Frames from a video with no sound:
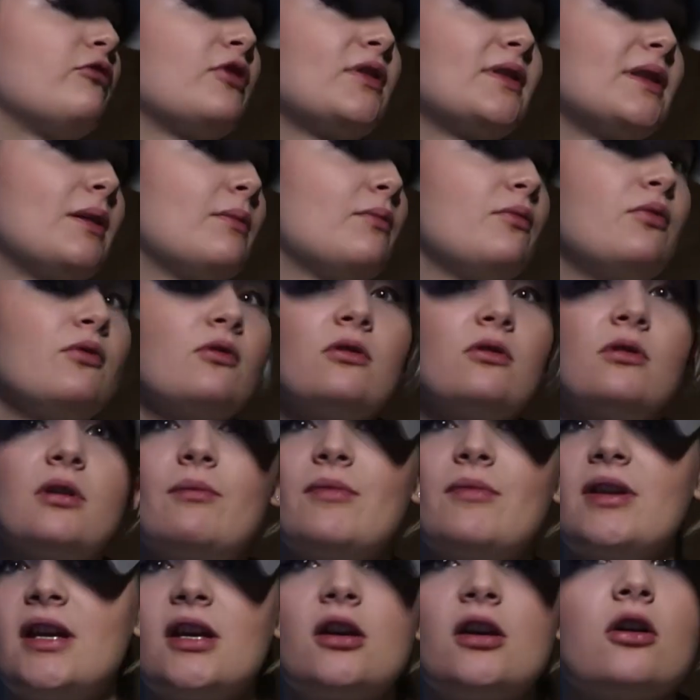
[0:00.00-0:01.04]
for example, a
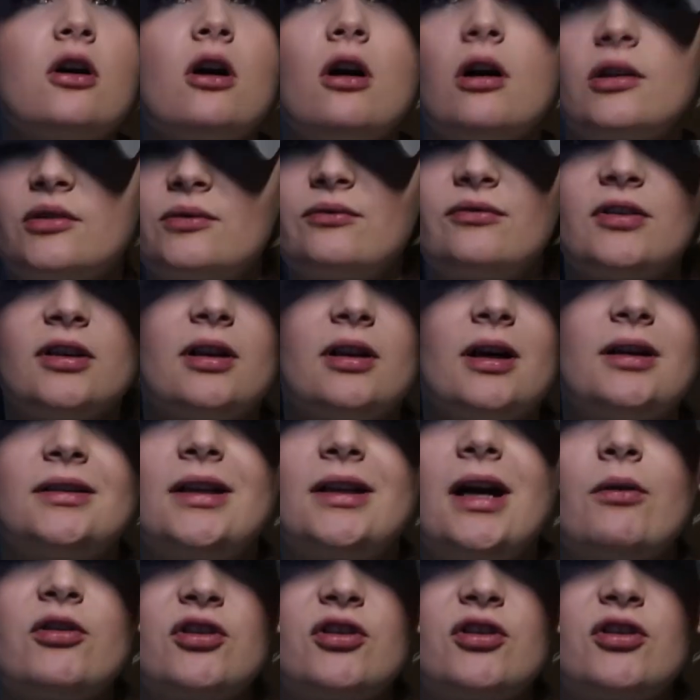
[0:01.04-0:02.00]
mini cut or something like that,